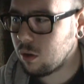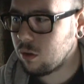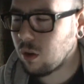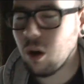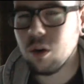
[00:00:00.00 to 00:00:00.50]

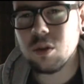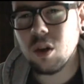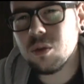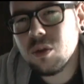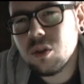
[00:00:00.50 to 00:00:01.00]
So
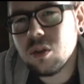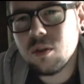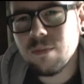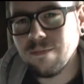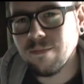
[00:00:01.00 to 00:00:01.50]
I was
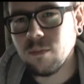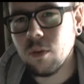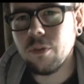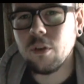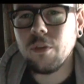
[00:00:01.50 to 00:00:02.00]
just
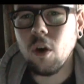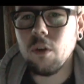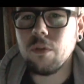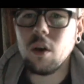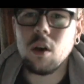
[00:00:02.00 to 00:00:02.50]
for a
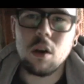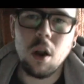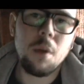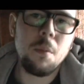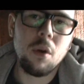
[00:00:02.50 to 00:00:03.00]
£5,
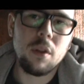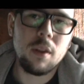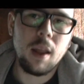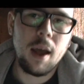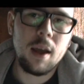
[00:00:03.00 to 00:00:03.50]
no more
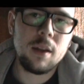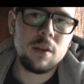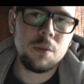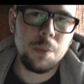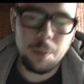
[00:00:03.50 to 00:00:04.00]
than that,
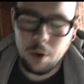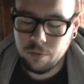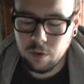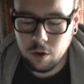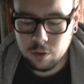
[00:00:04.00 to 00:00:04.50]
to be
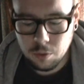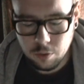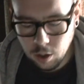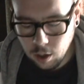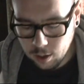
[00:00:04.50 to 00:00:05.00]
perfectly honest
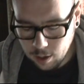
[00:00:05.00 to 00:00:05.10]
with you.